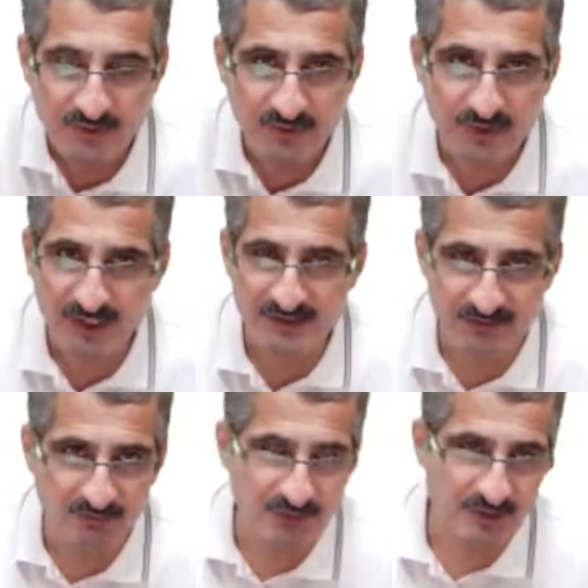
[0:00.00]
can
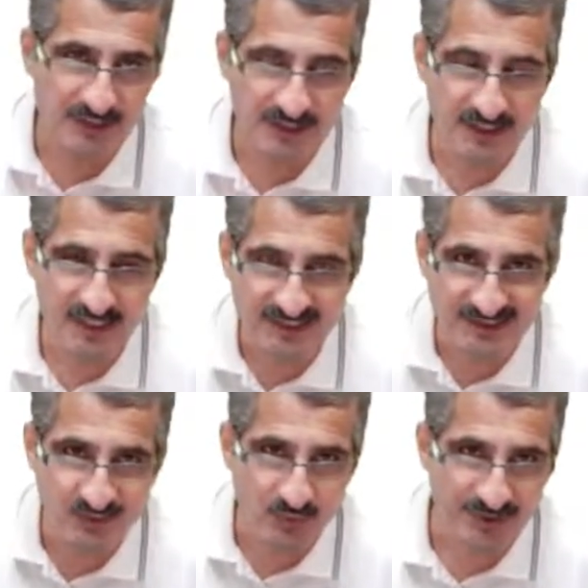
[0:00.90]
supply
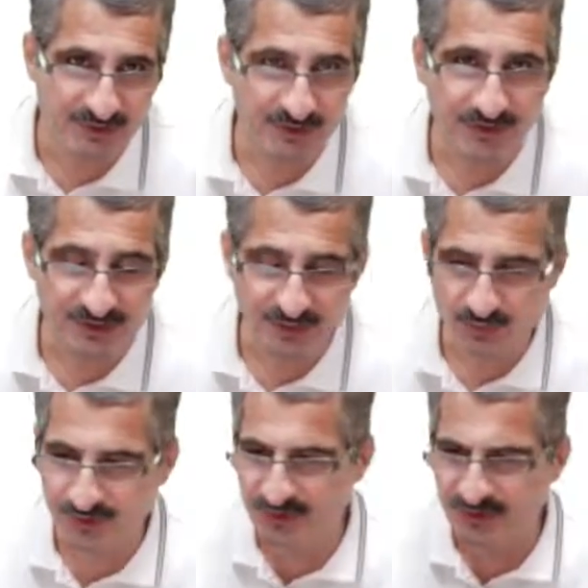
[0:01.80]
S1 products,
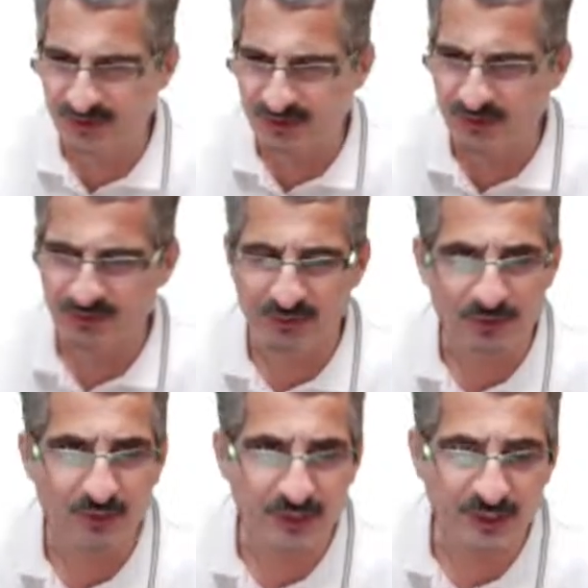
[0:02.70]
100 maybe,
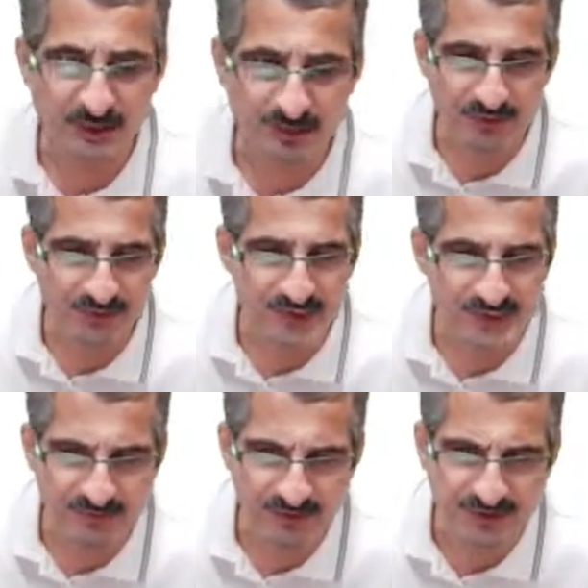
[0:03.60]
or 80 60
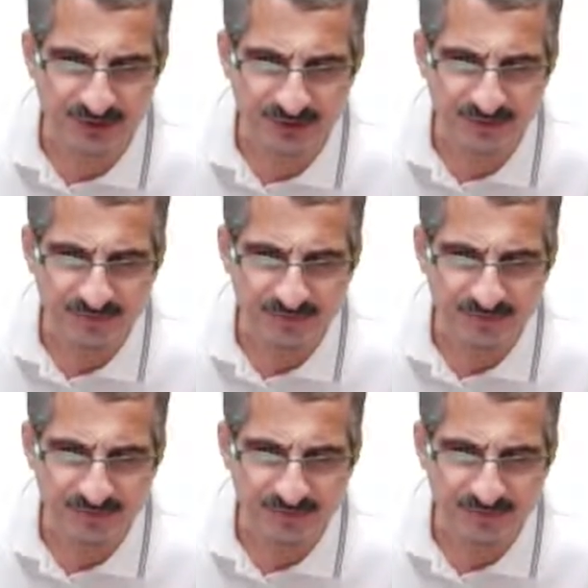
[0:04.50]
products.